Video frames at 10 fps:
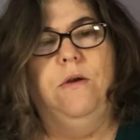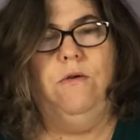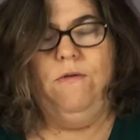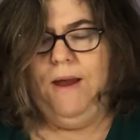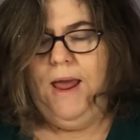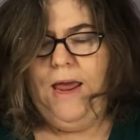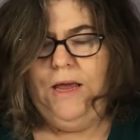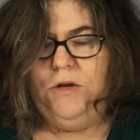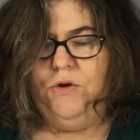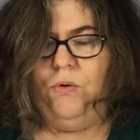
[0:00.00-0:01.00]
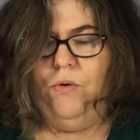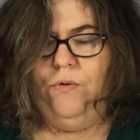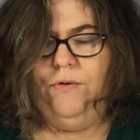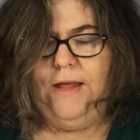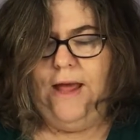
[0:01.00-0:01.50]
create
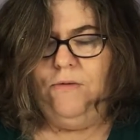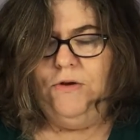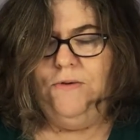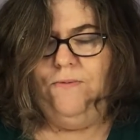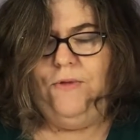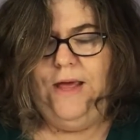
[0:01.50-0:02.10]
doors out of